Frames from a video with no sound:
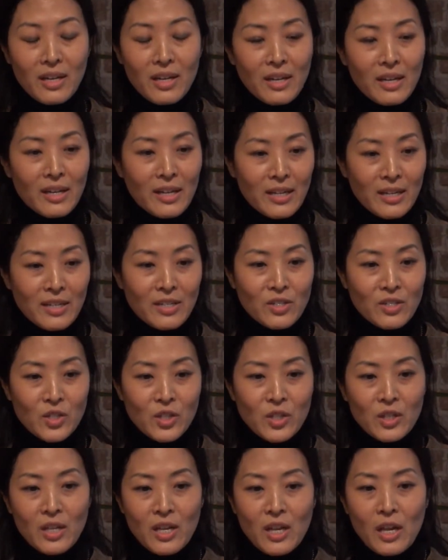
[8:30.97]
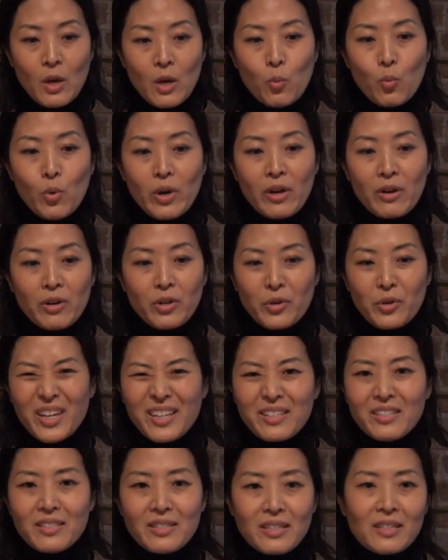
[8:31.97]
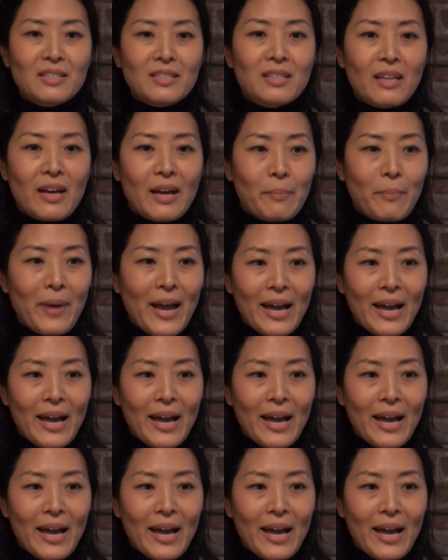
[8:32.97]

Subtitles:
is where your instincts lie,